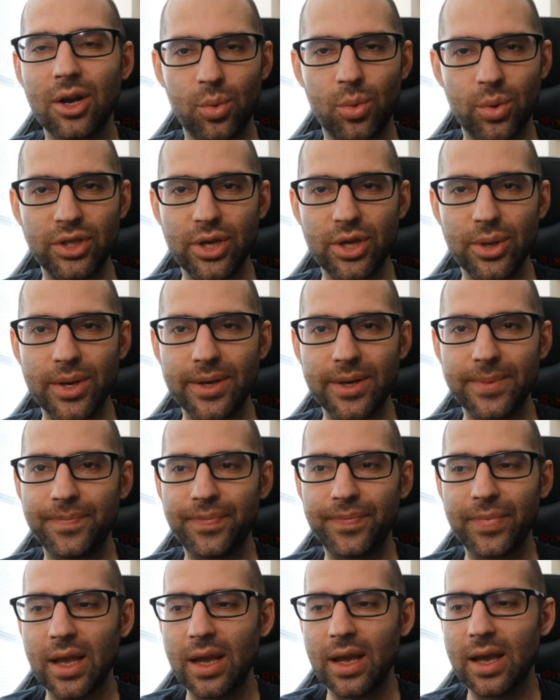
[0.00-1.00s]
do it.
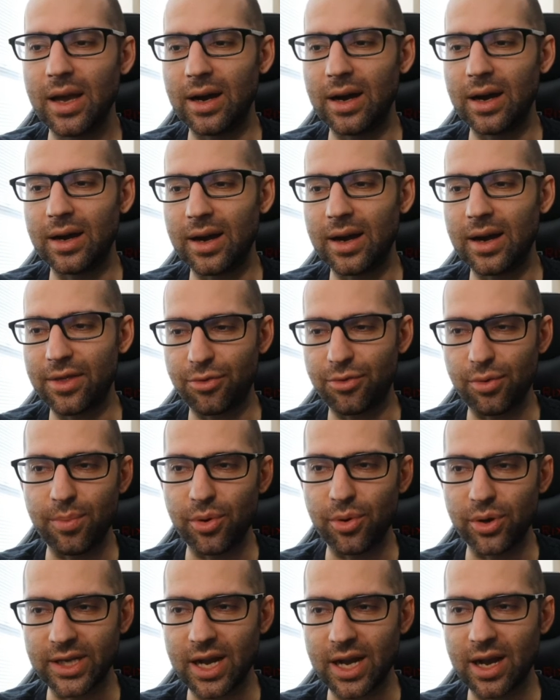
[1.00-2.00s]
I had 3
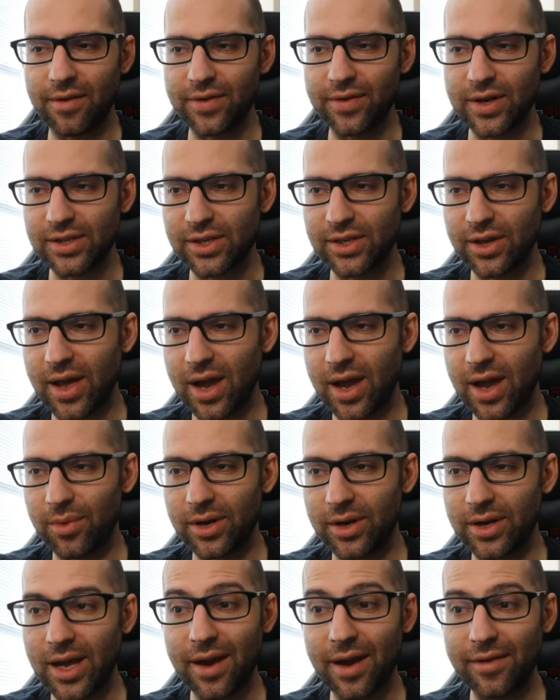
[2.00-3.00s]
points of confidence on that
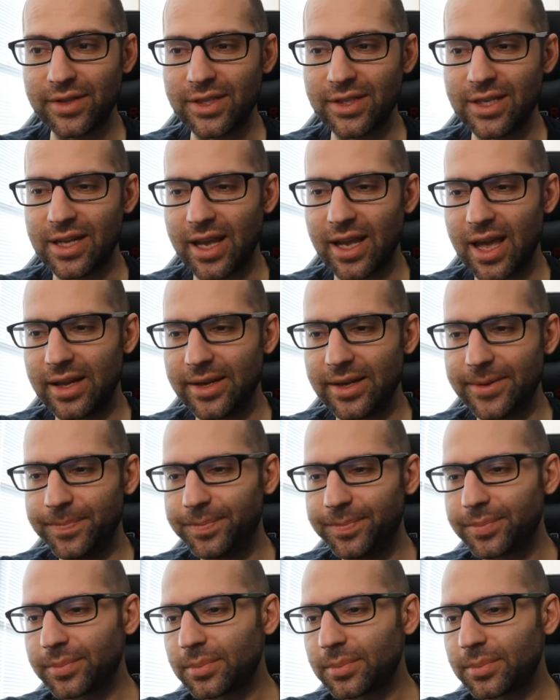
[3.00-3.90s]
one. Obviously didn't get it.